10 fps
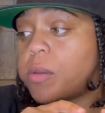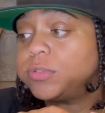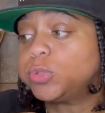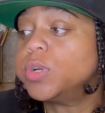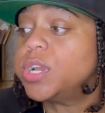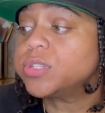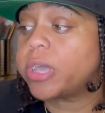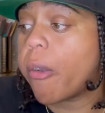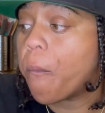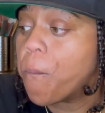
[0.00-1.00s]
20 years
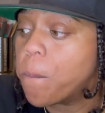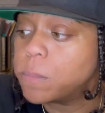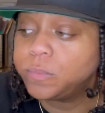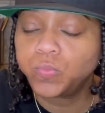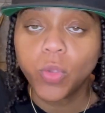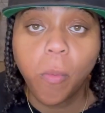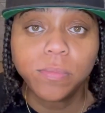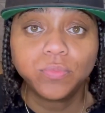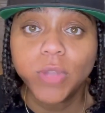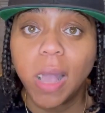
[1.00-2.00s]
ago,
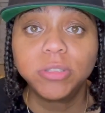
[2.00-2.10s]
I